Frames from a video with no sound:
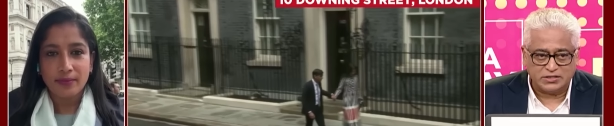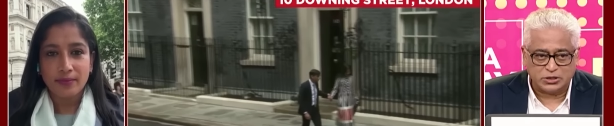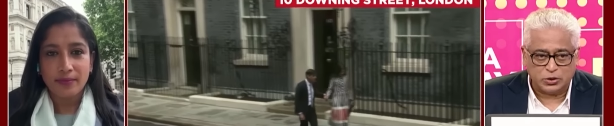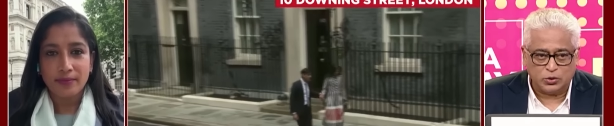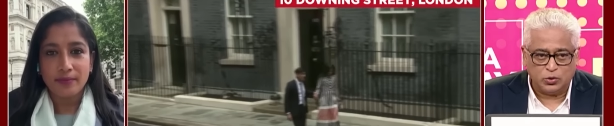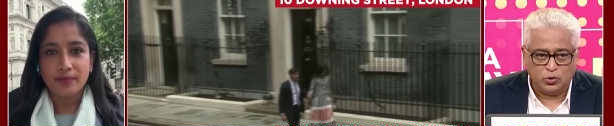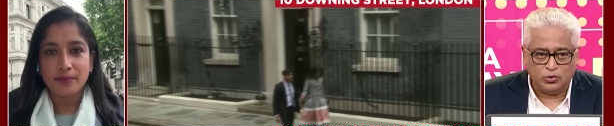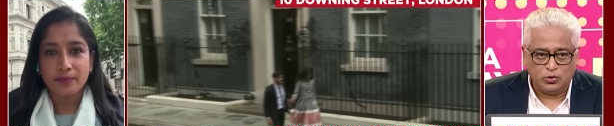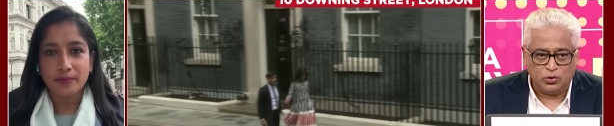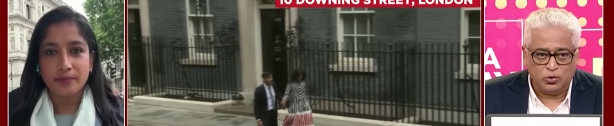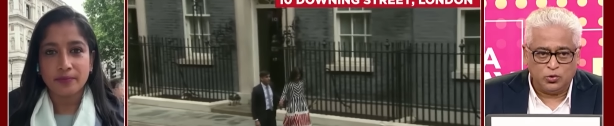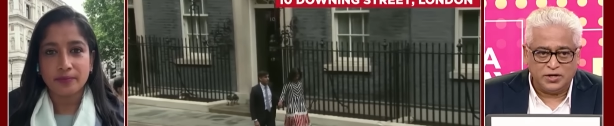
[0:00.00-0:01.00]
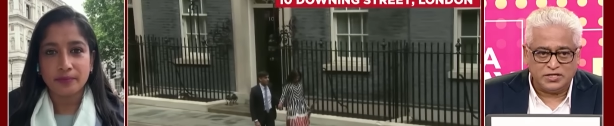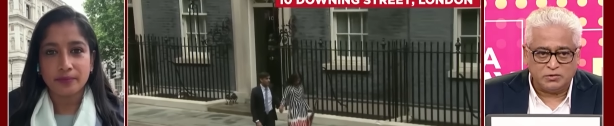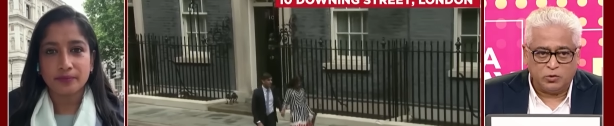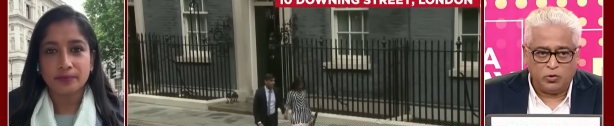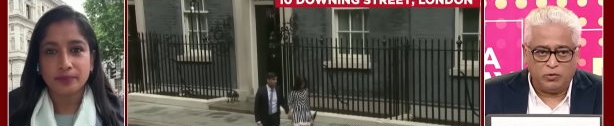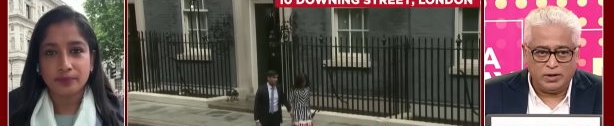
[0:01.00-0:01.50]
Speaker 1: So who who is
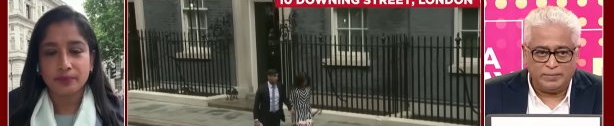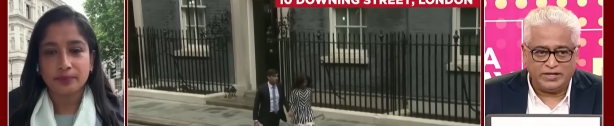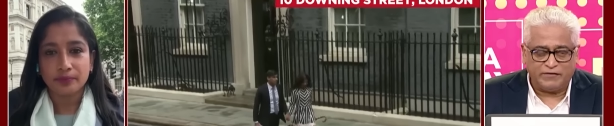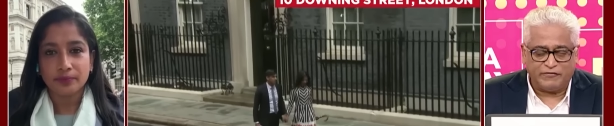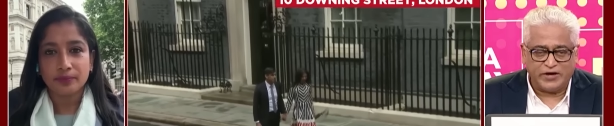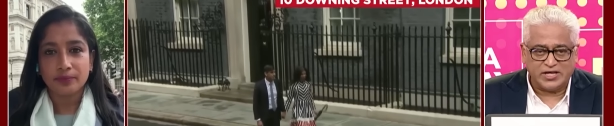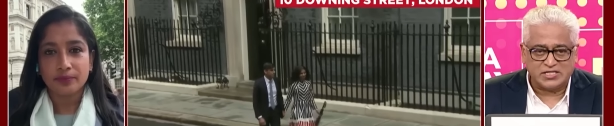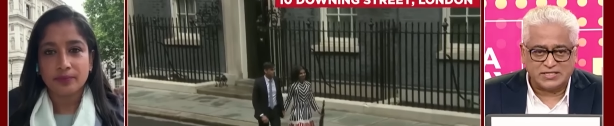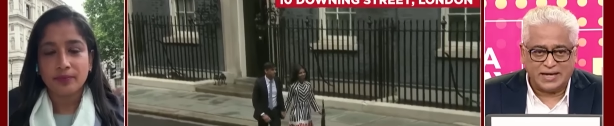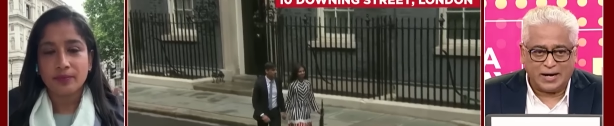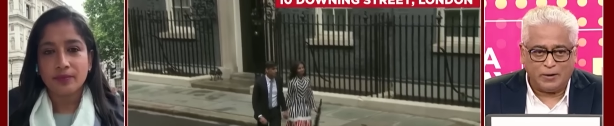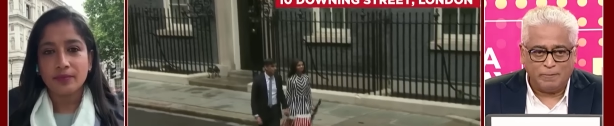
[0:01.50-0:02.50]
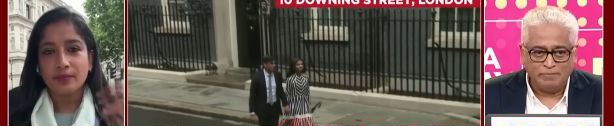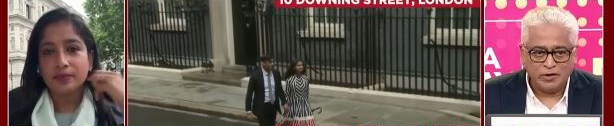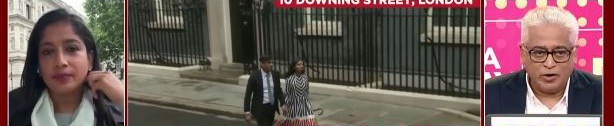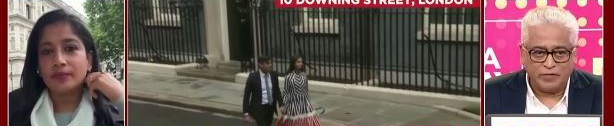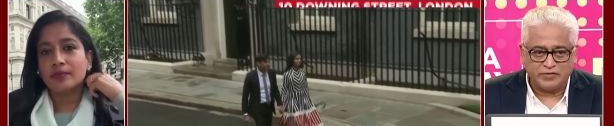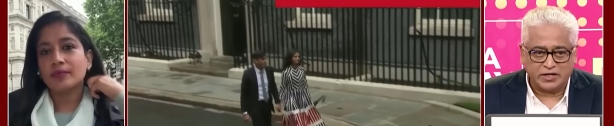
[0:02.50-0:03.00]
who will be the face now
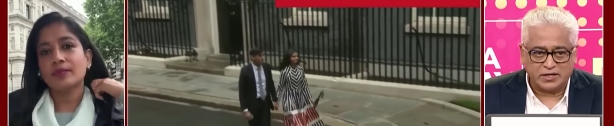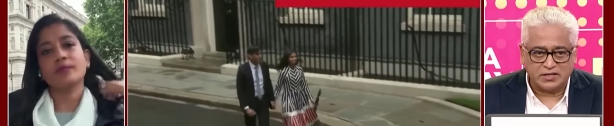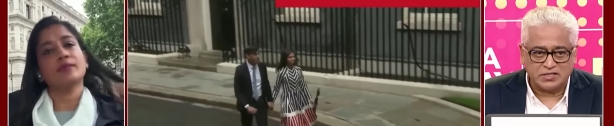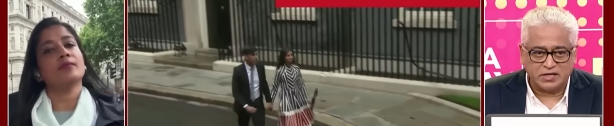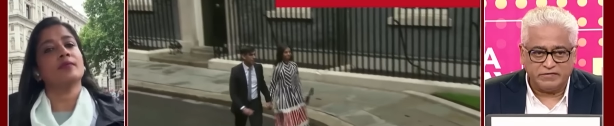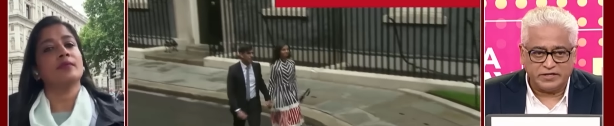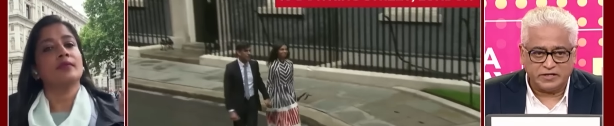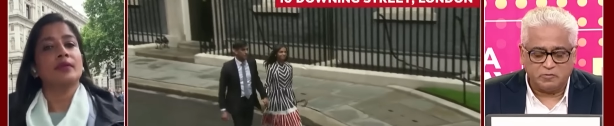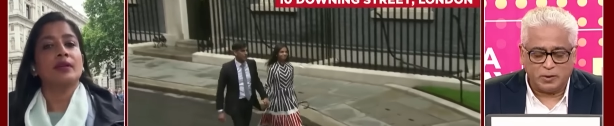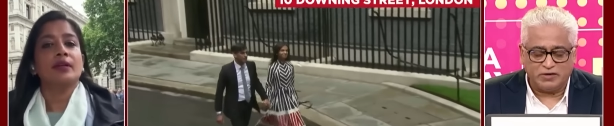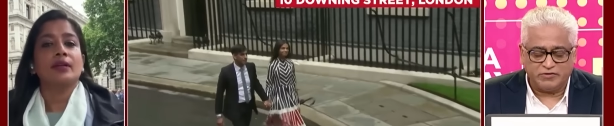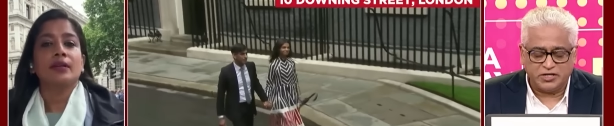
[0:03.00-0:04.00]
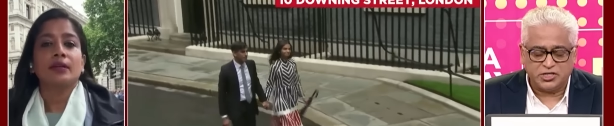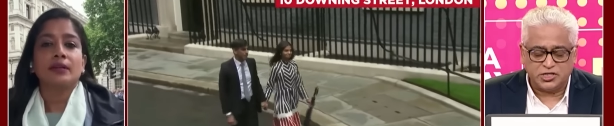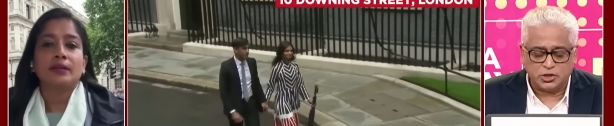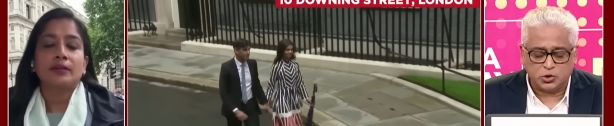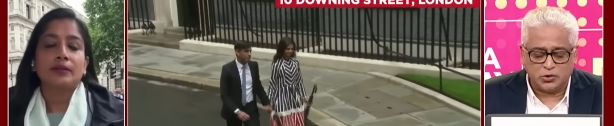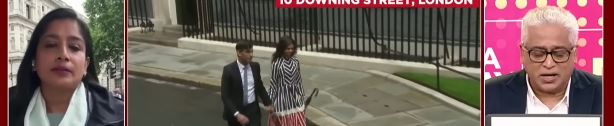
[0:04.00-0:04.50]
of the Conservatives? Will Rishi
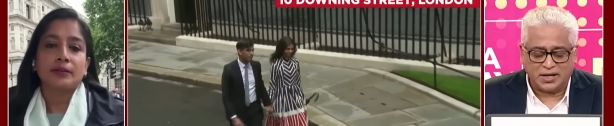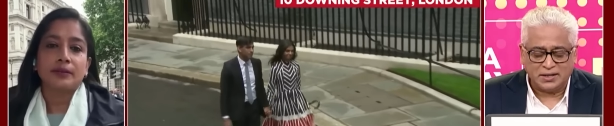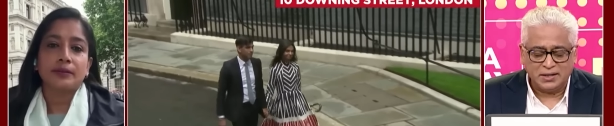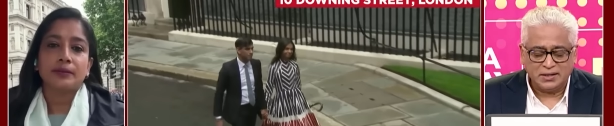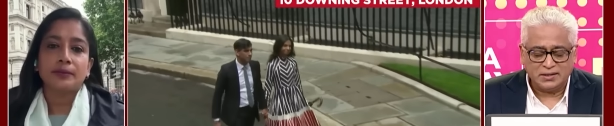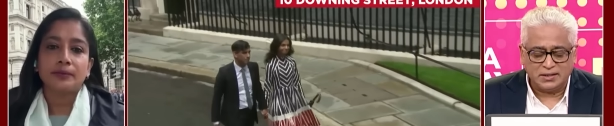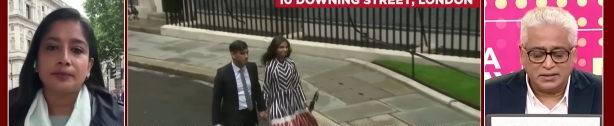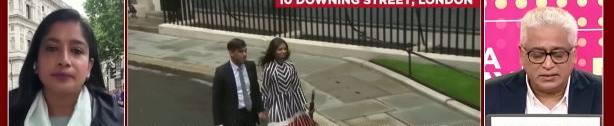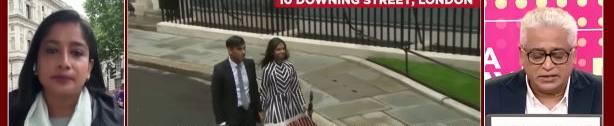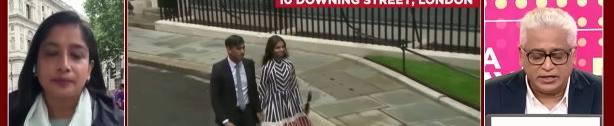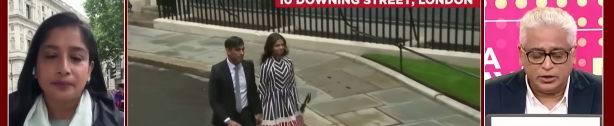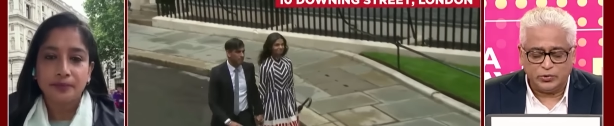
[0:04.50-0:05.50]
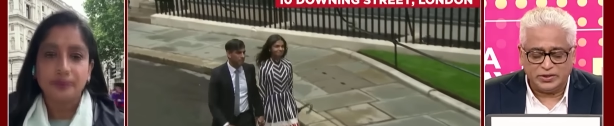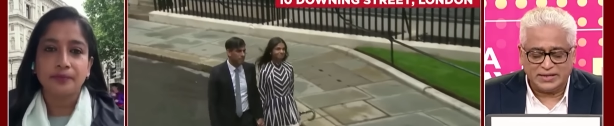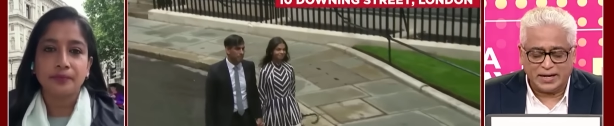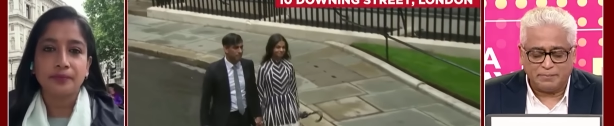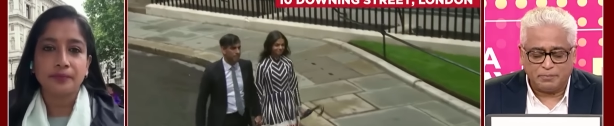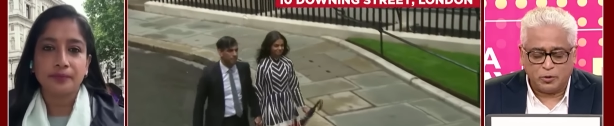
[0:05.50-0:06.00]
Sunak continue in
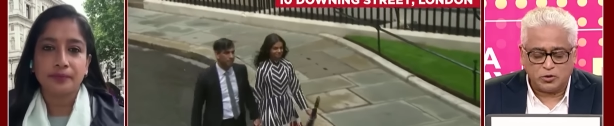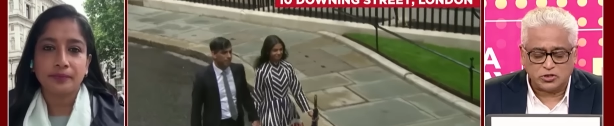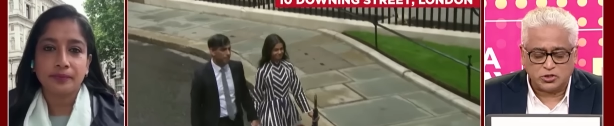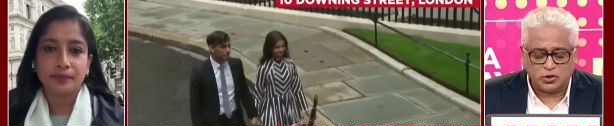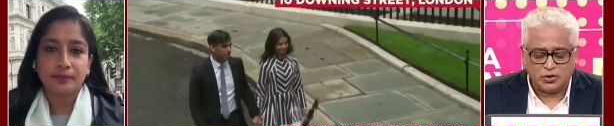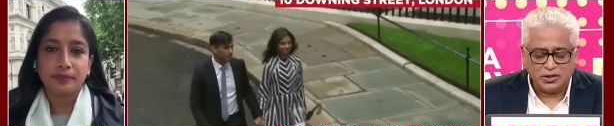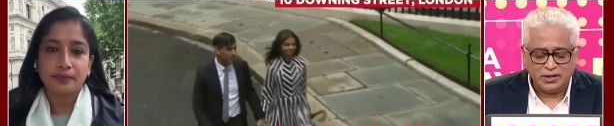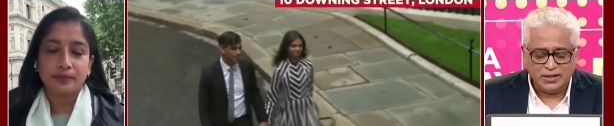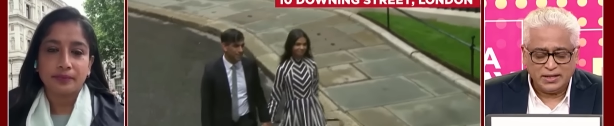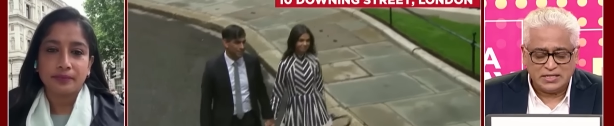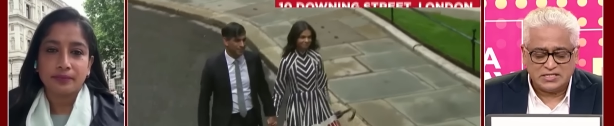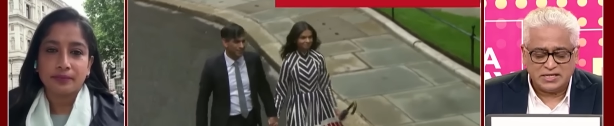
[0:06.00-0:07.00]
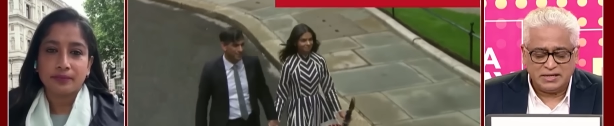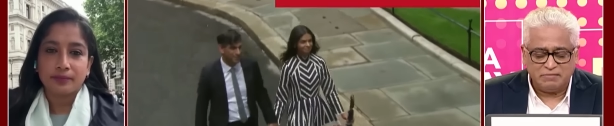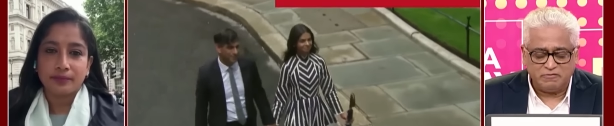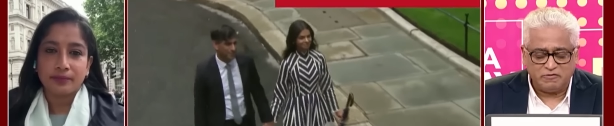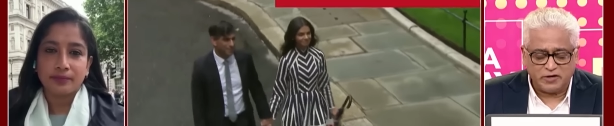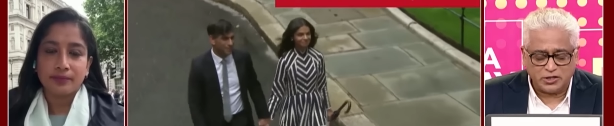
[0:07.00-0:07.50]
that post, or is he
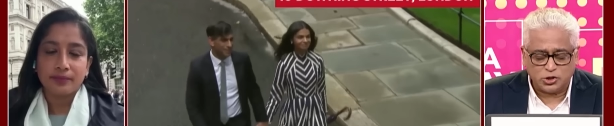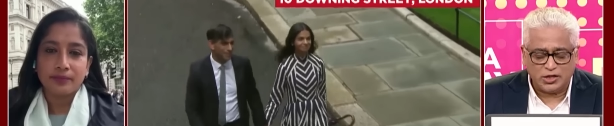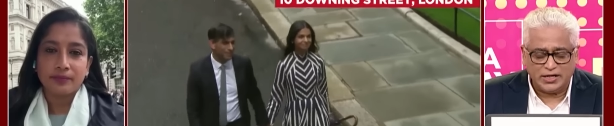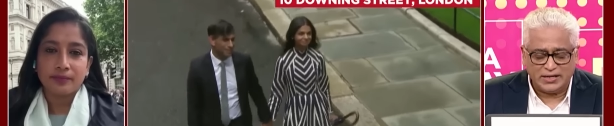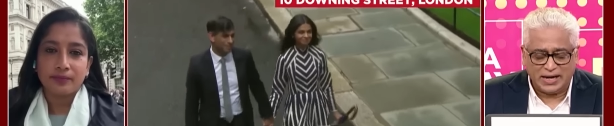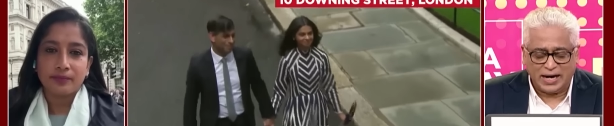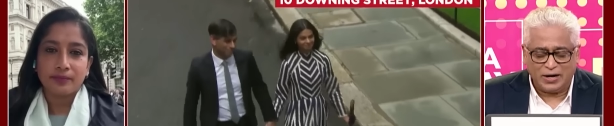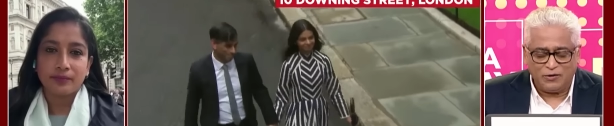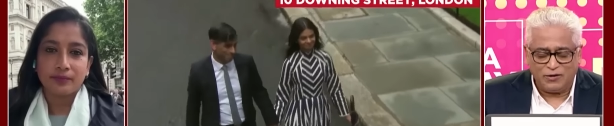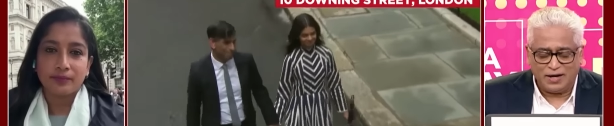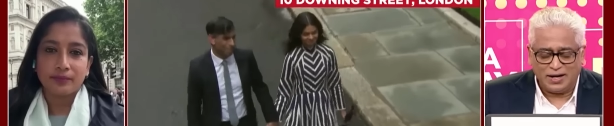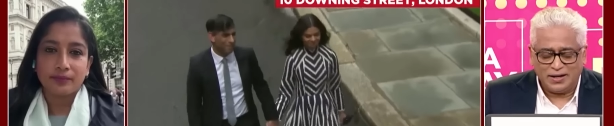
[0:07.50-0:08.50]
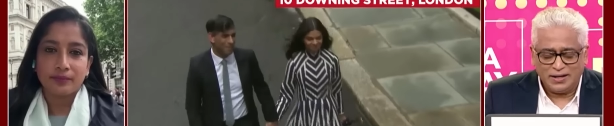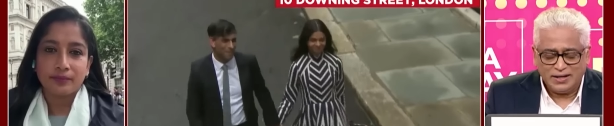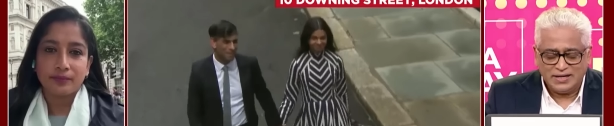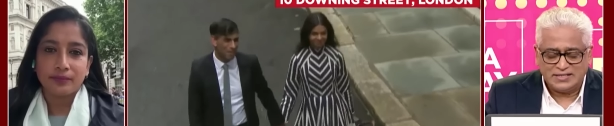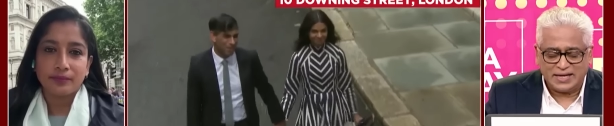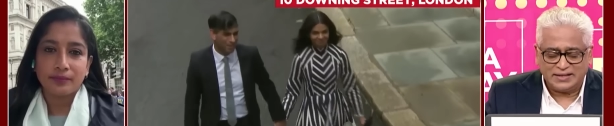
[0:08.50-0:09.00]
virtually now uh,
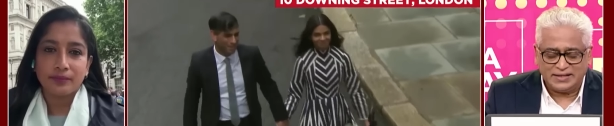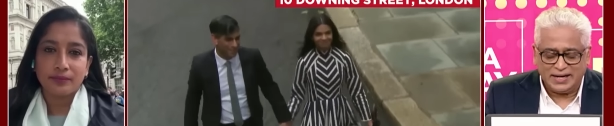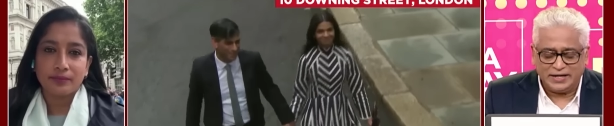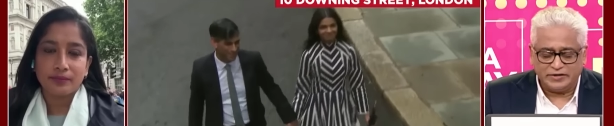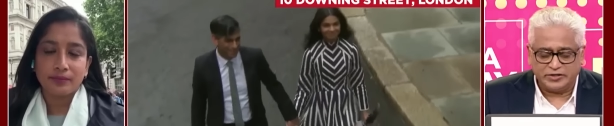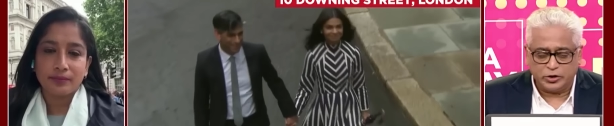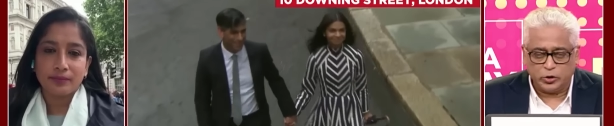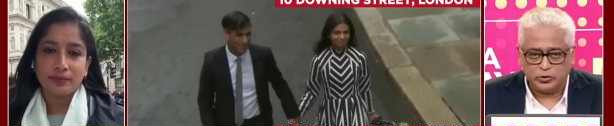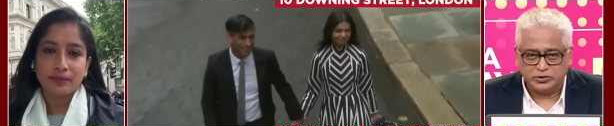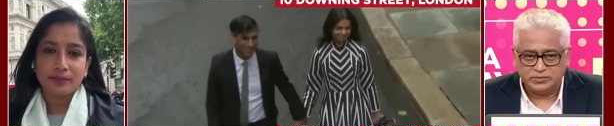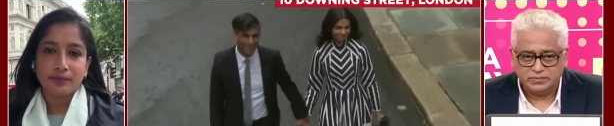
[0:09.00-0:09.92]
is that the end of the road?